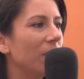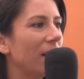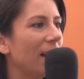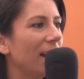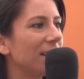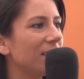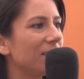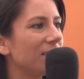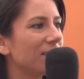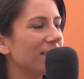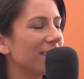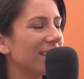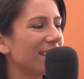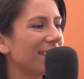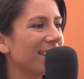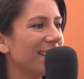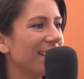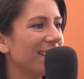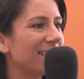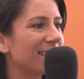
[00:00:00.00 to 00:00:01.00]
but I just
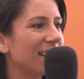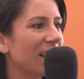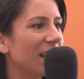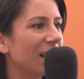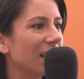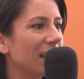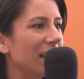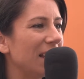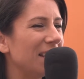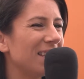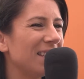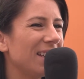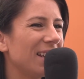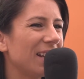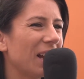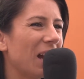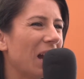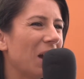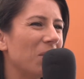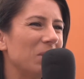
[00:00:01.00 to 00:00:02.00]
think that it's like, isn't it
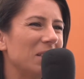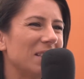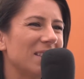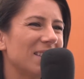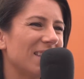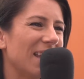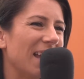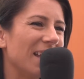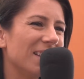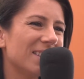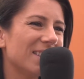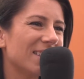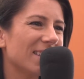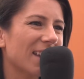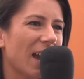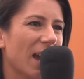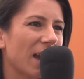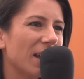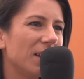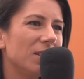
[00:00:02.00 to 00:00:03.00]
common sense
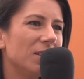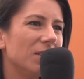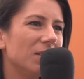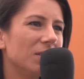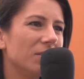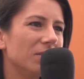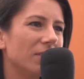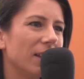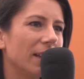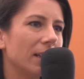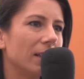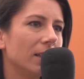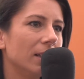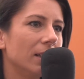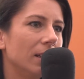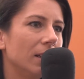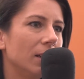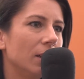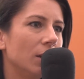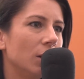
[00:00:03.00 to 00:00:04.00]
kind of like
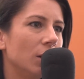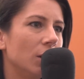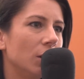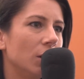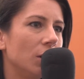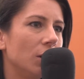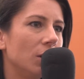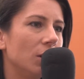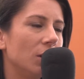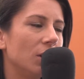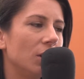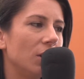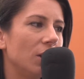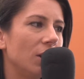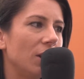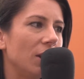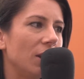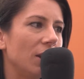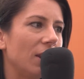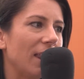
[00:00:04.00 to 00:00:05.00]

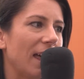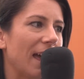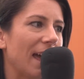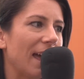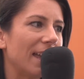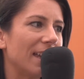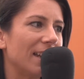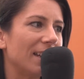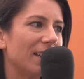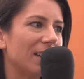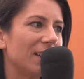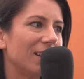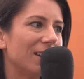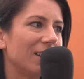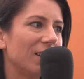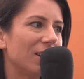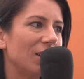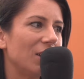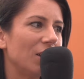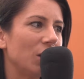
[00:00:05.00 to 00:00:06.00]
that,
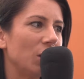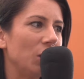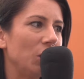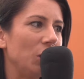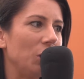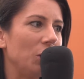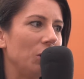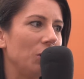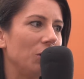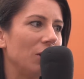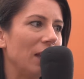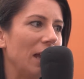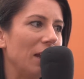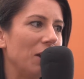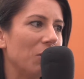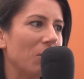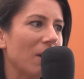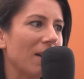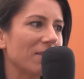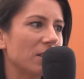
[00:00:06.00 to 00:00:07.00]
that
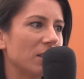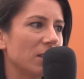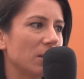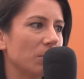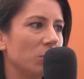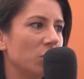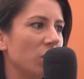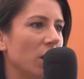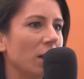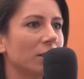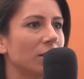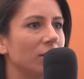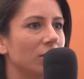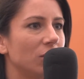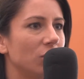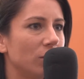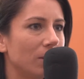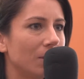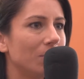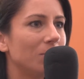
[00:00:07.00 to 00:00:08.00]
you don't have to subject,
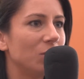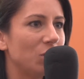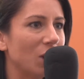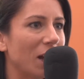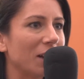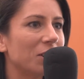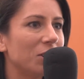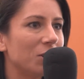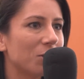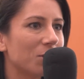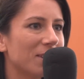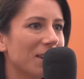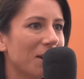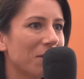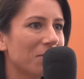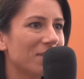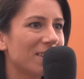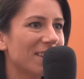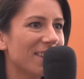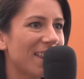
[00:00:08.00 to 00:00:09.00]
subject
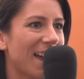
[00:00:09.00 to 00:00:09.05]
yourself to